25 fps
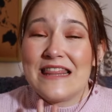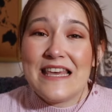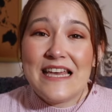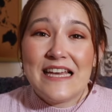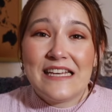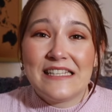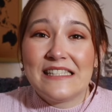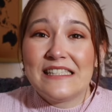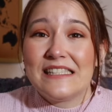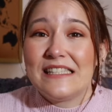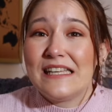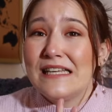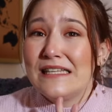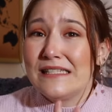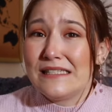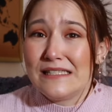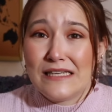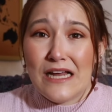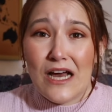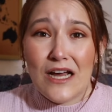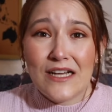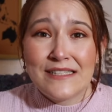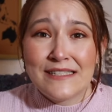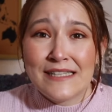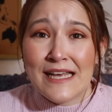this is
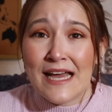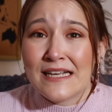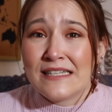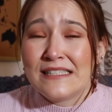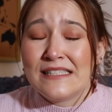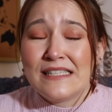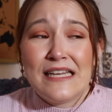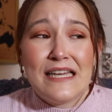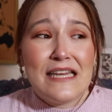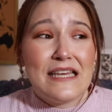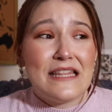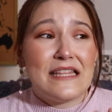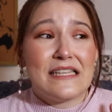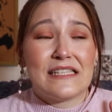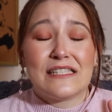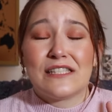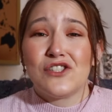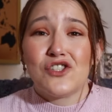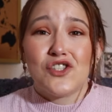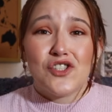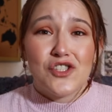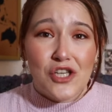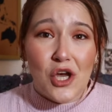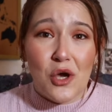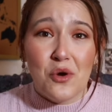not sexy. This
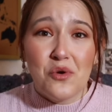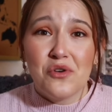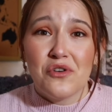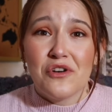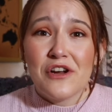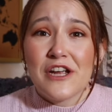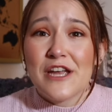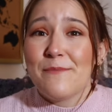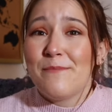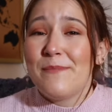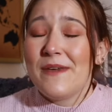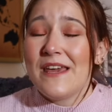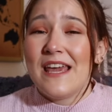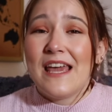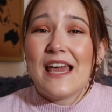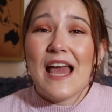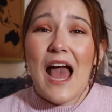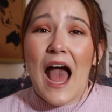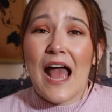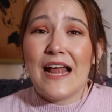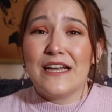is so creepy.